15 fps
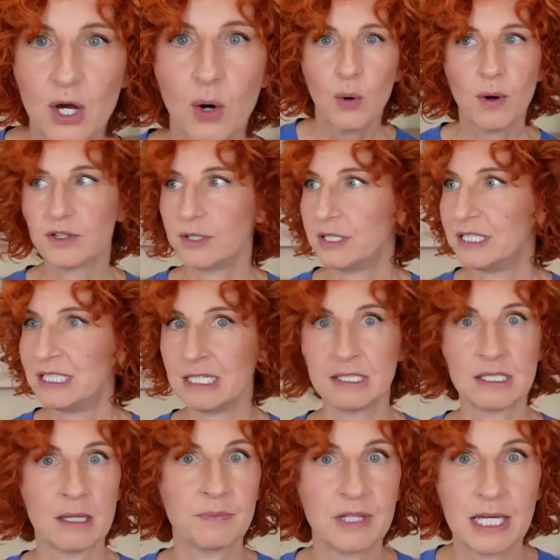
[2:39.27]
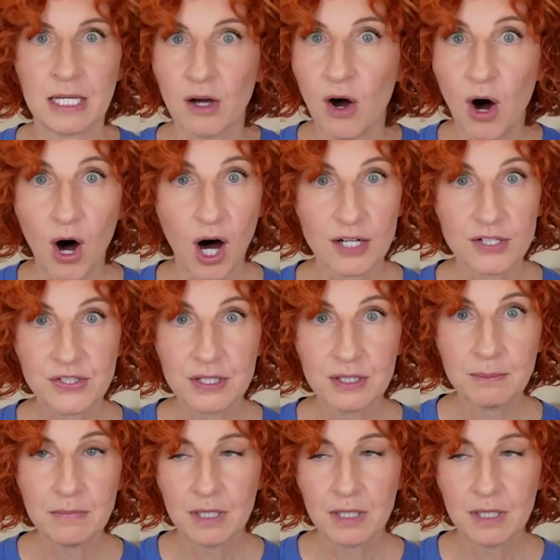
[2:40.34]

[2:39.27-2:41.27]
whether you did something awesome,